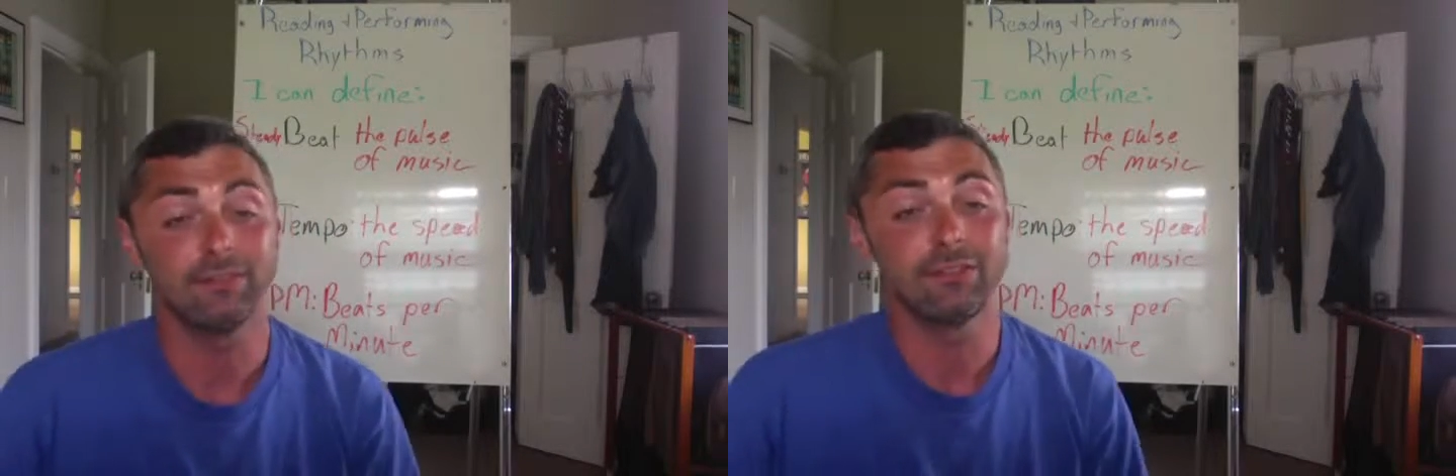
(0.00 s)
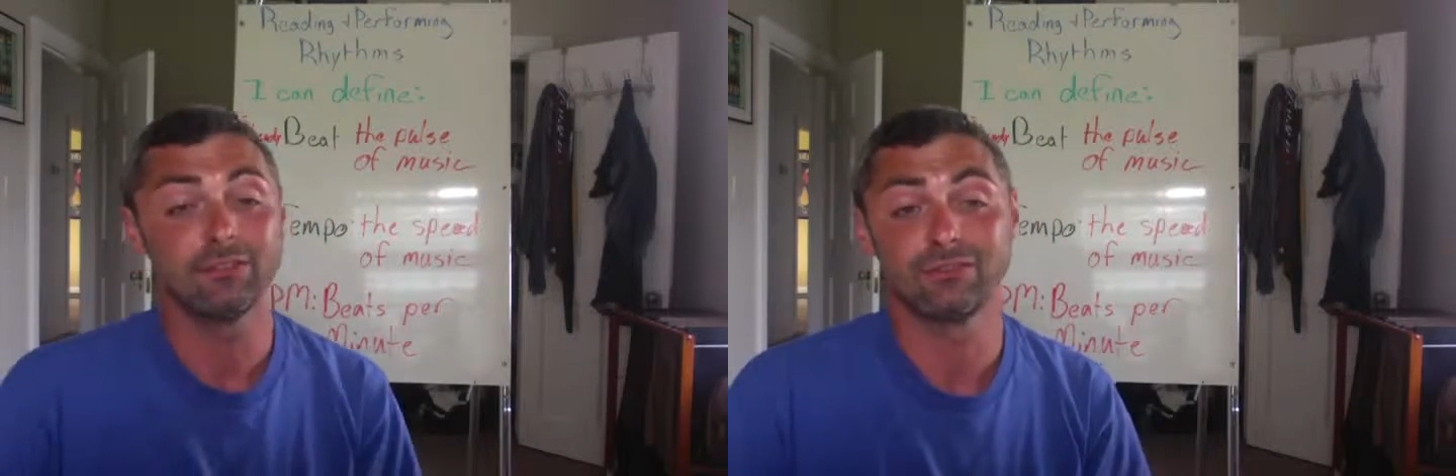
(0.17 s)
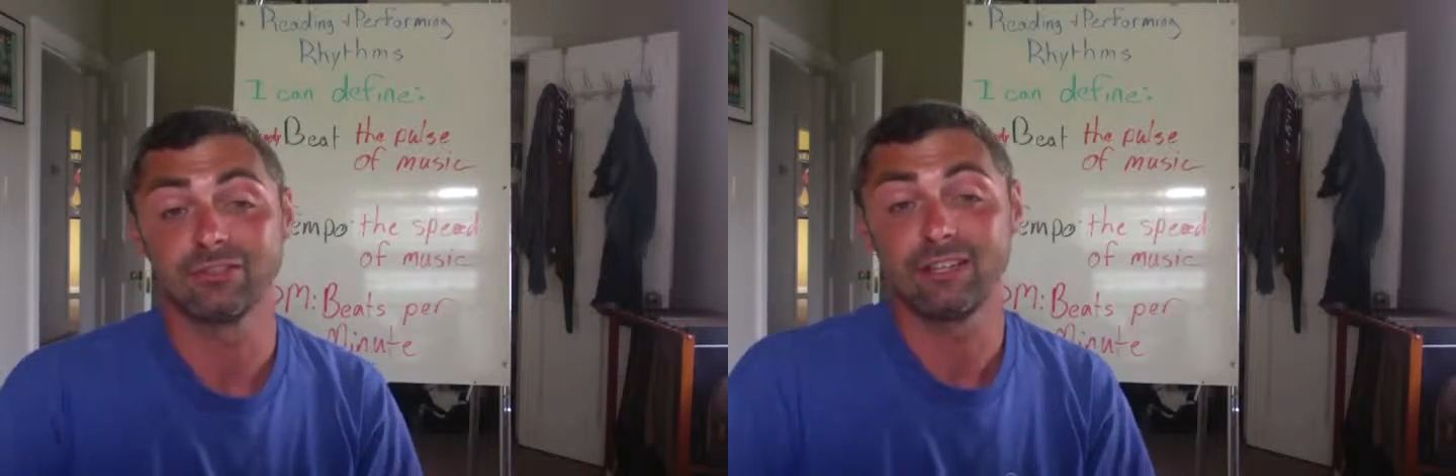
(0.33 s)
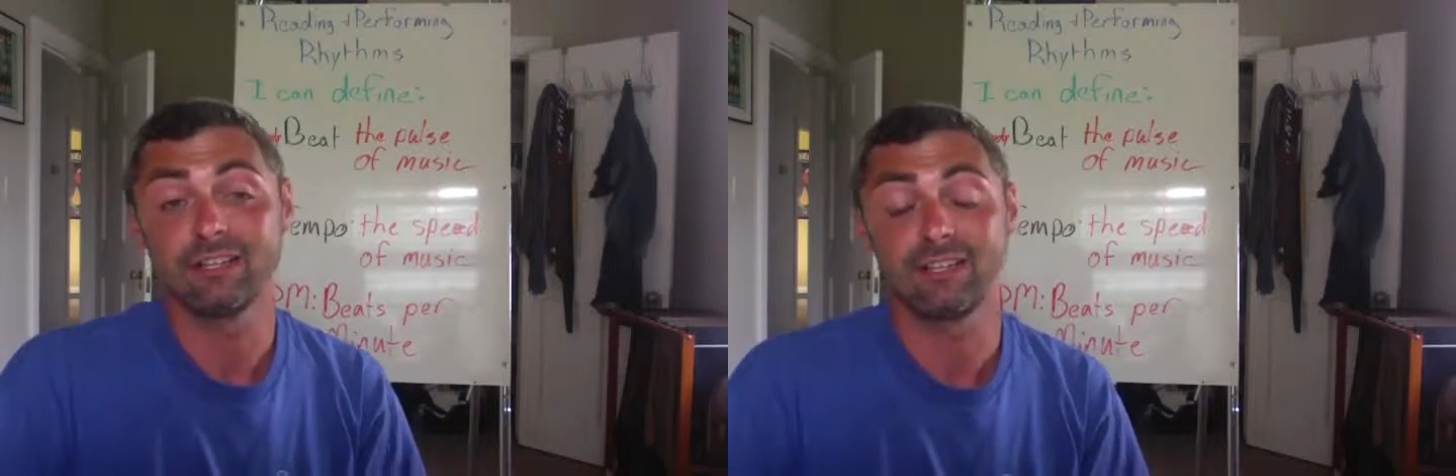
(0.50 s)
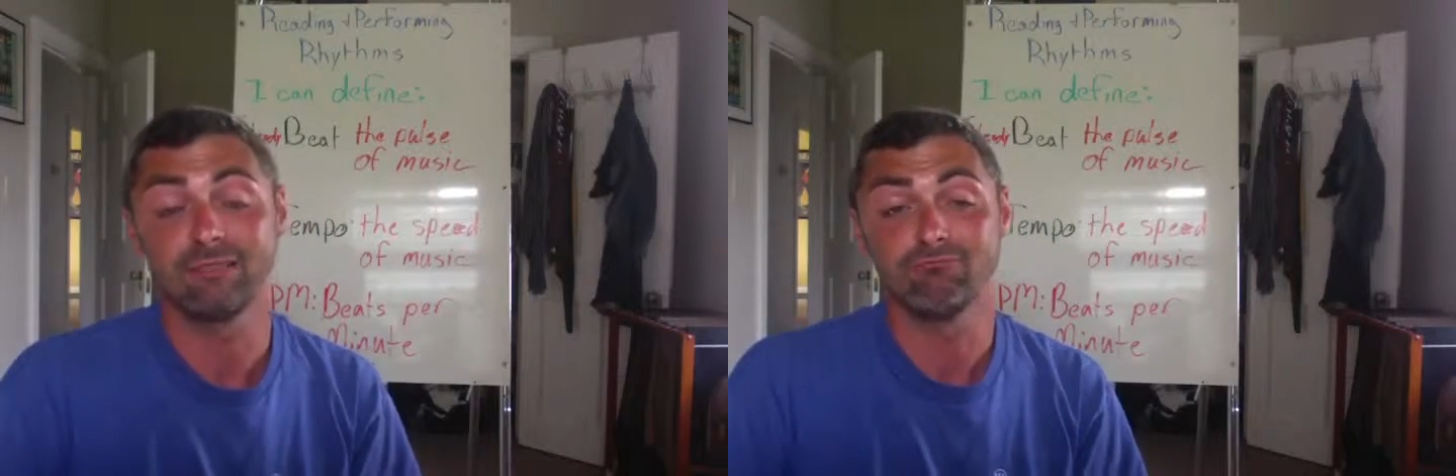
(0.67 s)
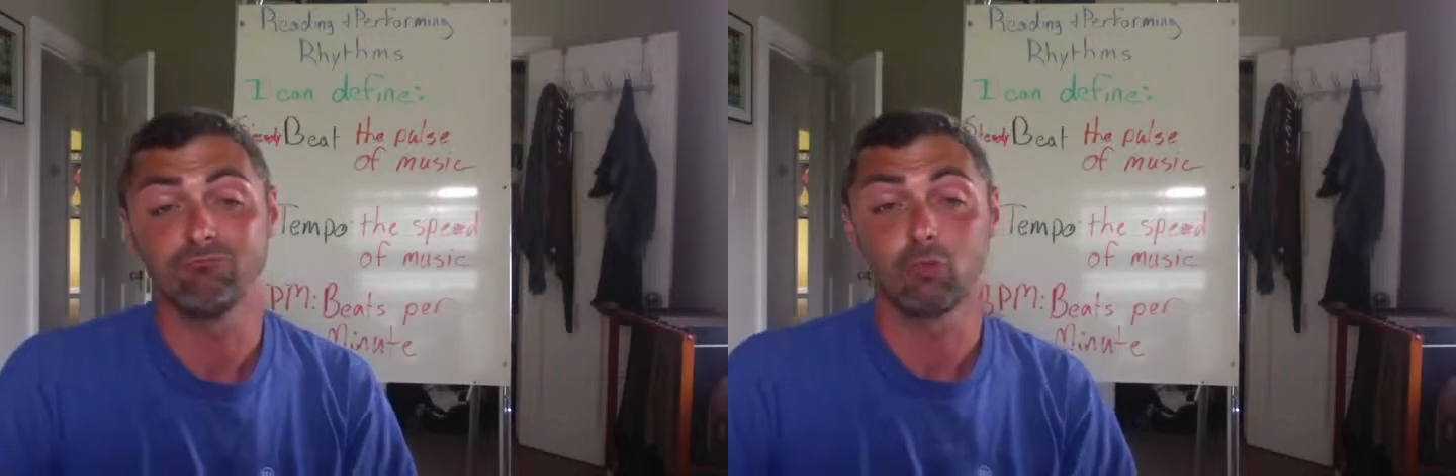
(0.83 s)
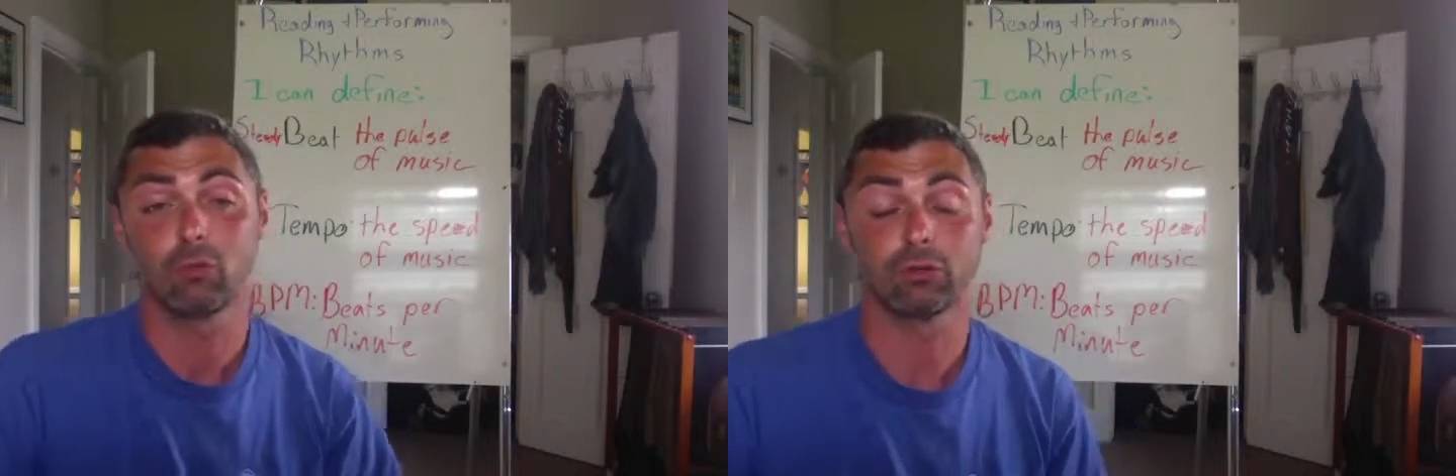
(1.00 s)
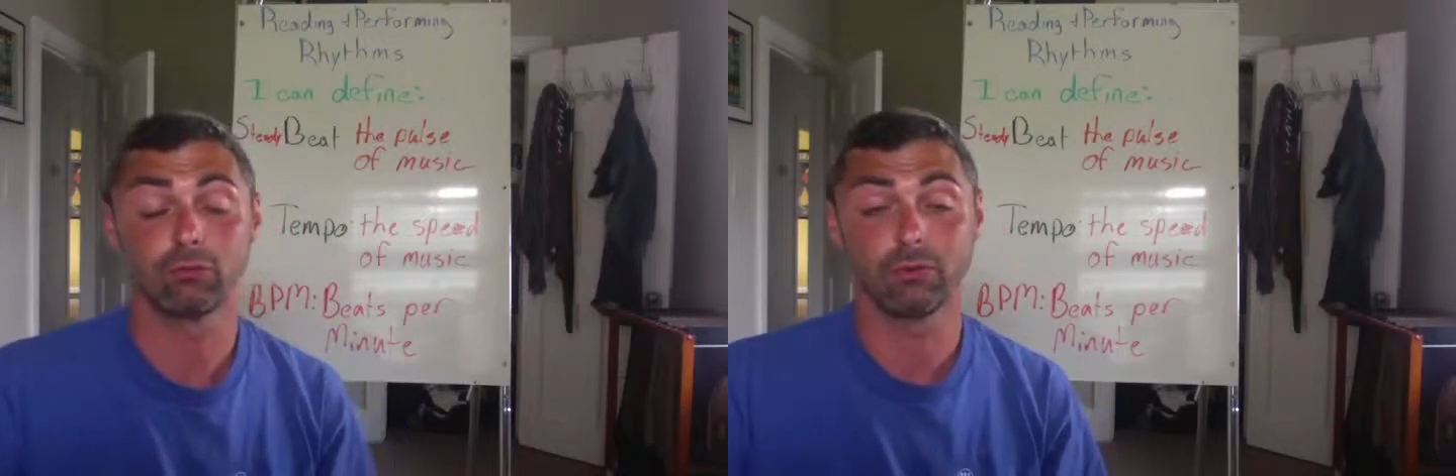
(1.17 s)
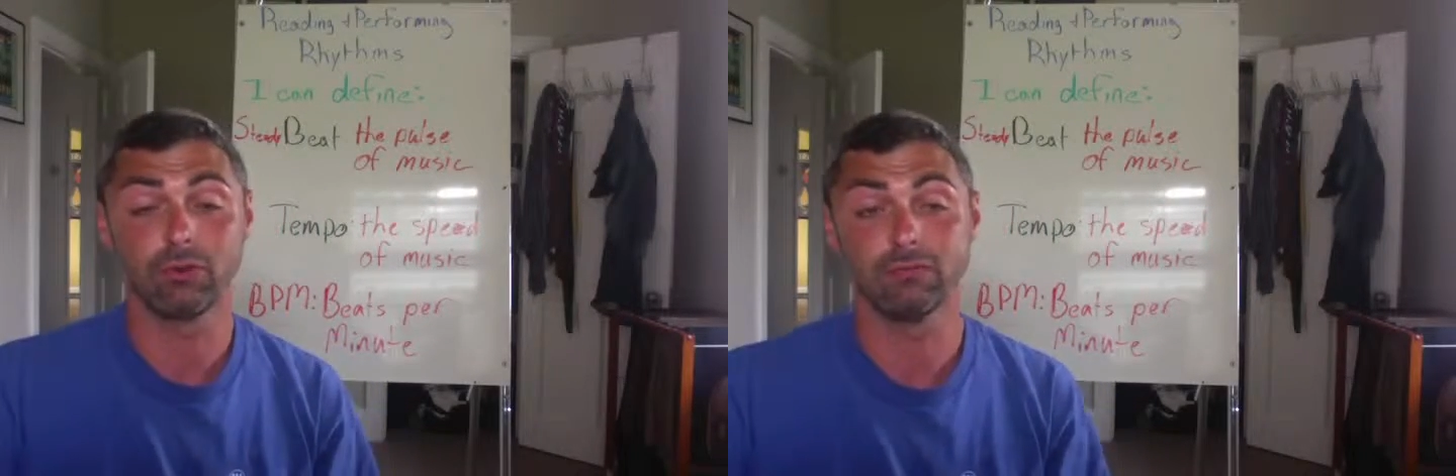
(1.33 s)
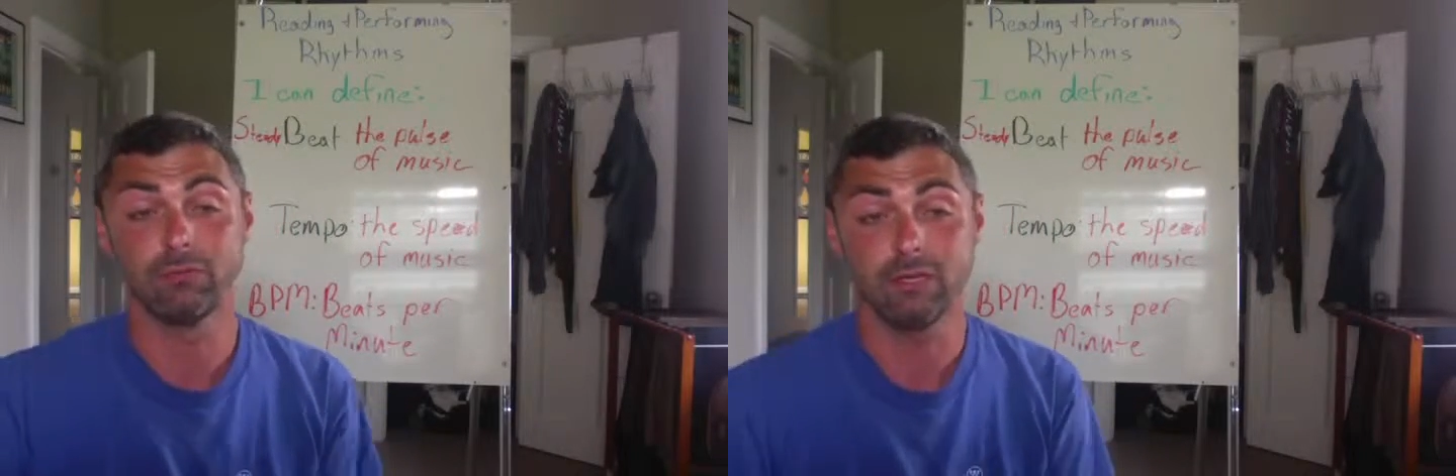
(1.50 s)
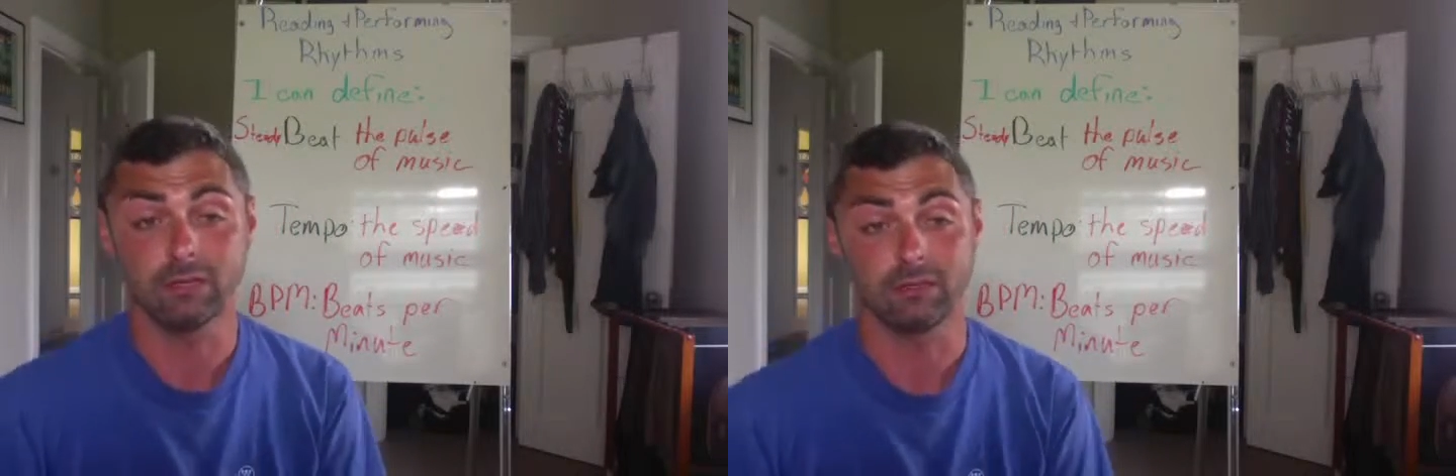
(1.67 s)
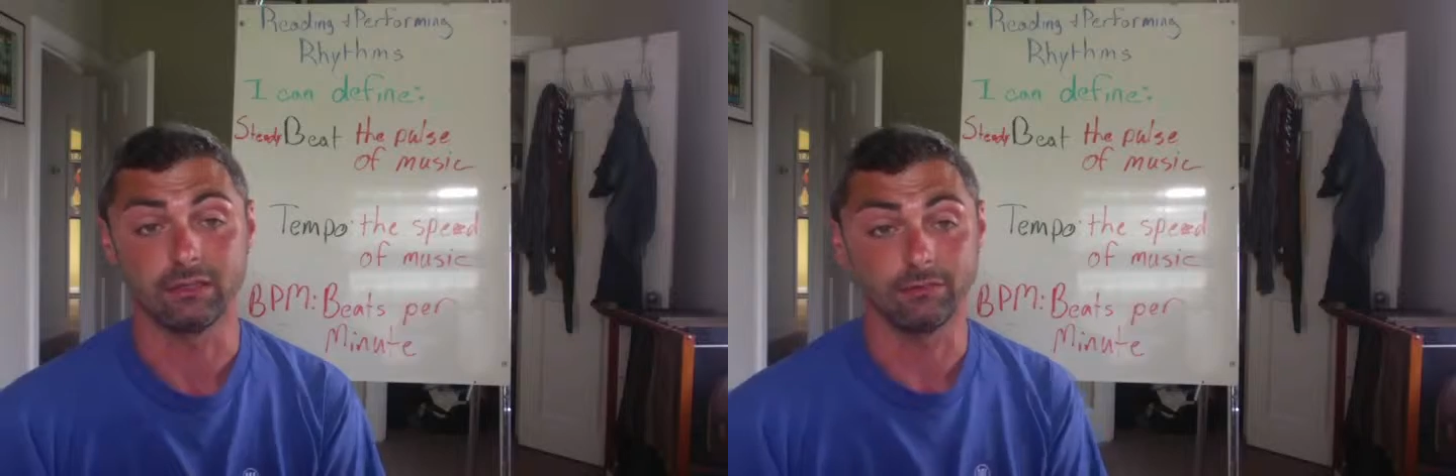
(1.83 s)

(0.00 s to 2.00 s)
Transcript: understanding what a rhythm is.